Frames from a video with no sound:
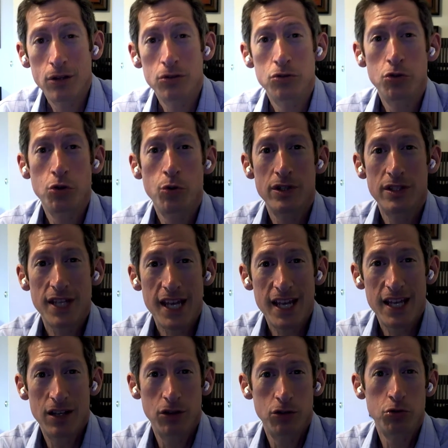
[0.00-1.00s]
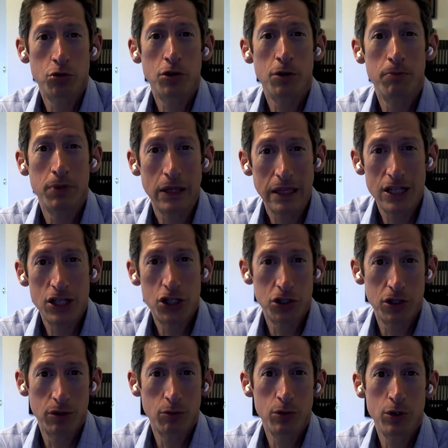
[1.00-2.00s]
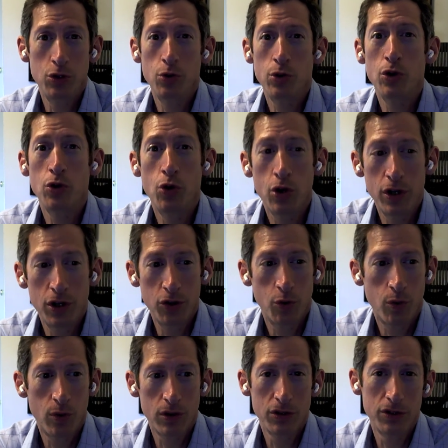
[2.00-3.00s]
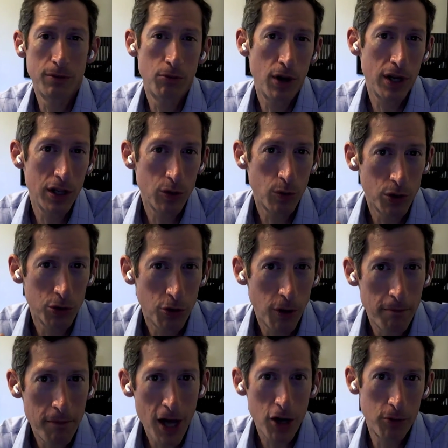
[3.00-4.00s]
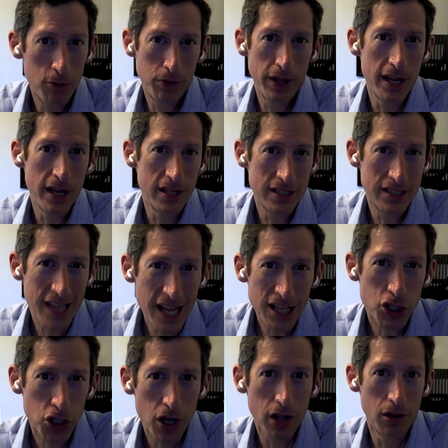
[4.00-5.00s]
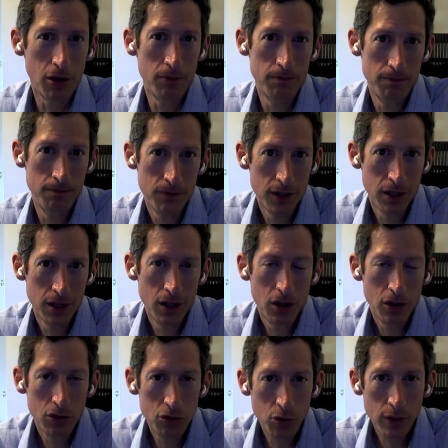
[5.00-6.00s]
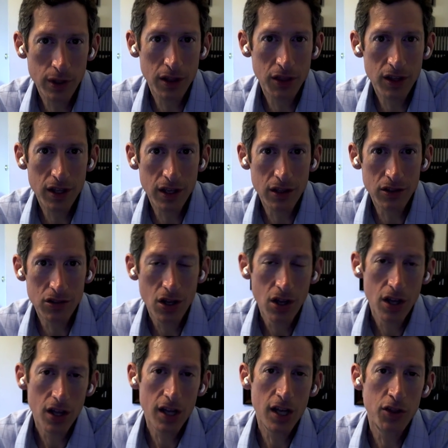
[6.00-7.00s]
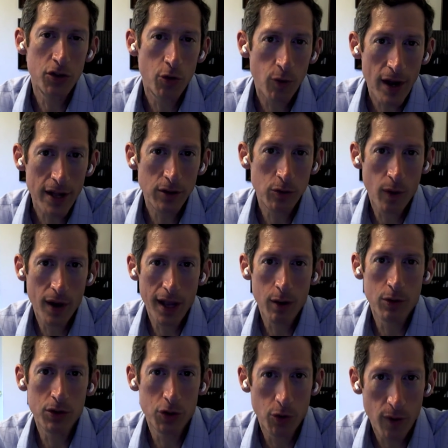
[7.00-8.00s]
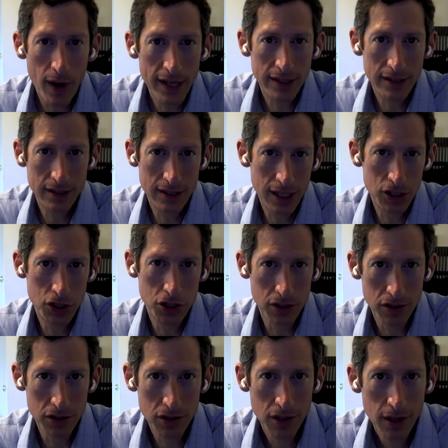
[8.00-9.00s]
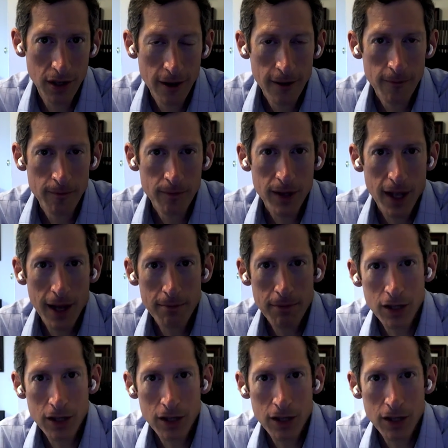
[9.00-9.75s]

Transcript: to its end, to completion, doing good in the world and bringing the world to a better place. That's shalom. Doing things in the right way with the right intentions. And